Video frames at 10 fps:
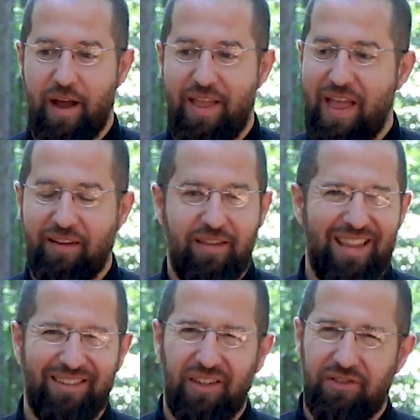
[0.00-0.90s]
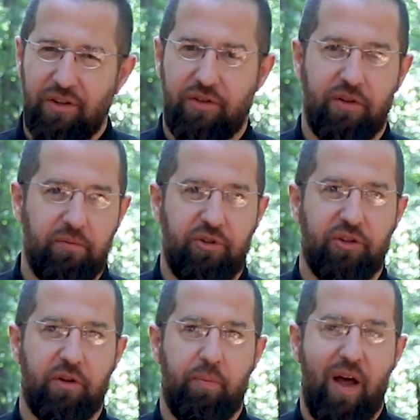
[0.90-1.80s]
And that just doesn't
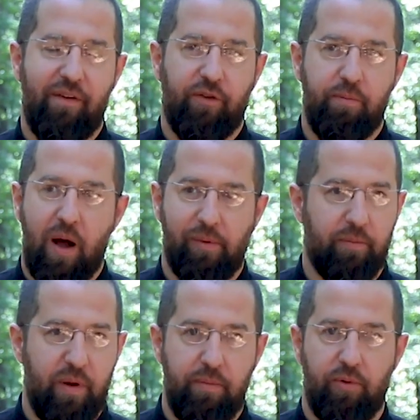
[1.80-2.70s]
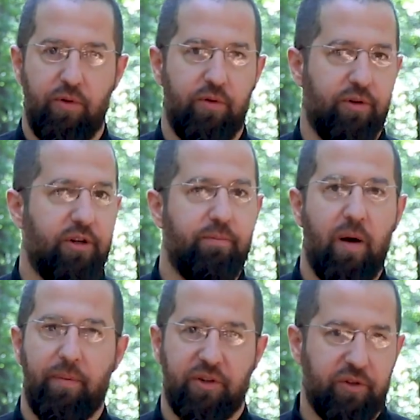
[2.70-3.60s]
just apply for public people who do
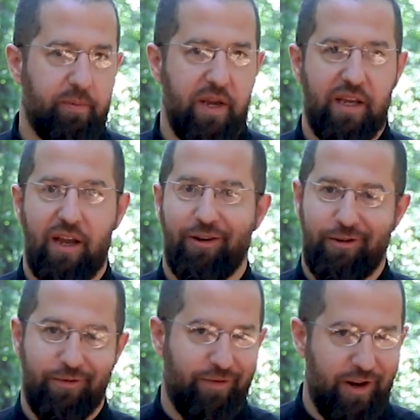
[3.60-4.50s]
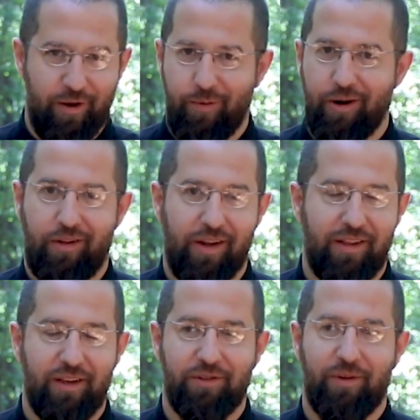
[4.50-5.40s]
public speaking or do video work like
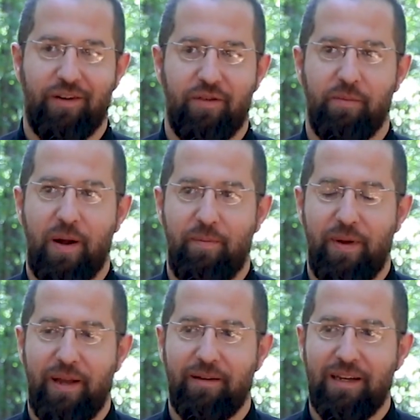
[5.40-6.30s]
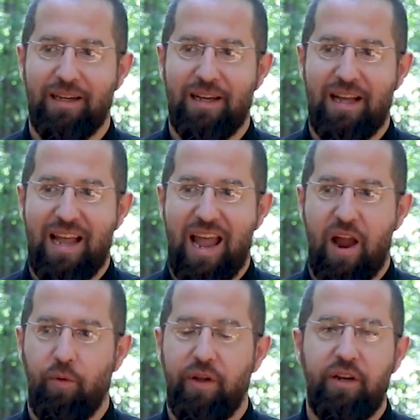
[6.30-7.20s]
this, whatever it might be.
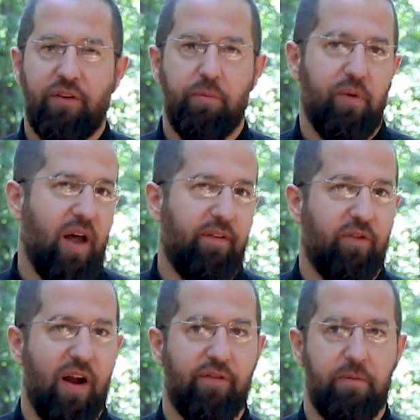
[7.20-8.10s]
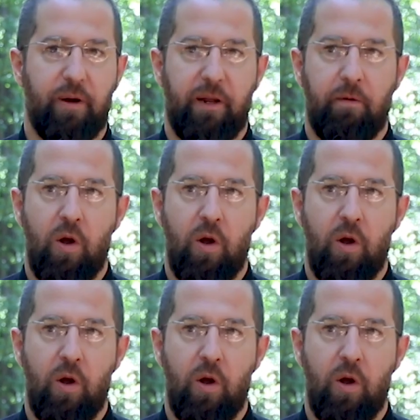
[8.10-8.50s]
It really does apply for everybody.